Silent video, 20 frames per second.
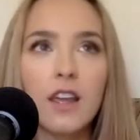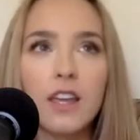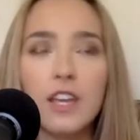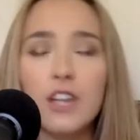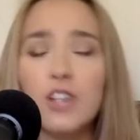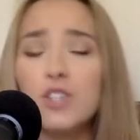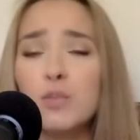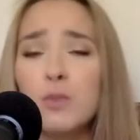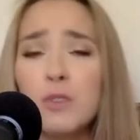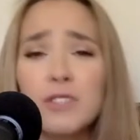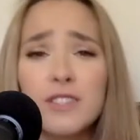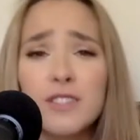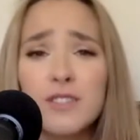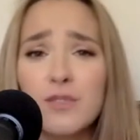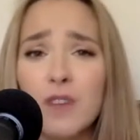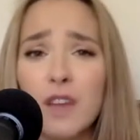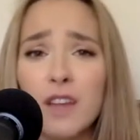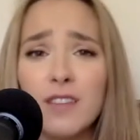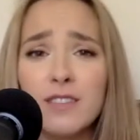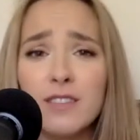He just wants his
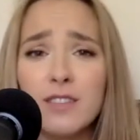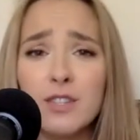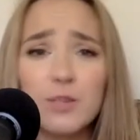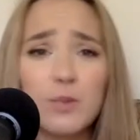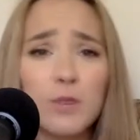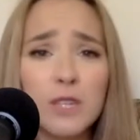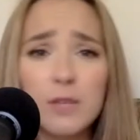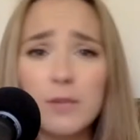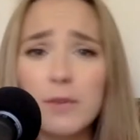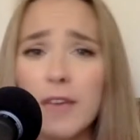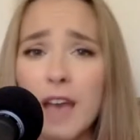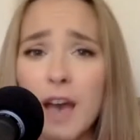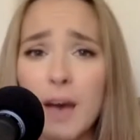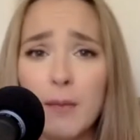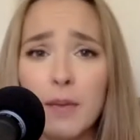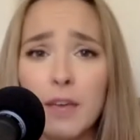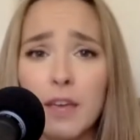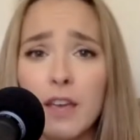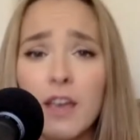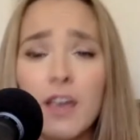friends. He just wants to be
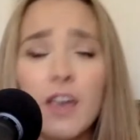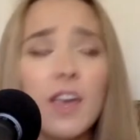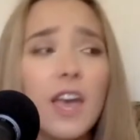happy.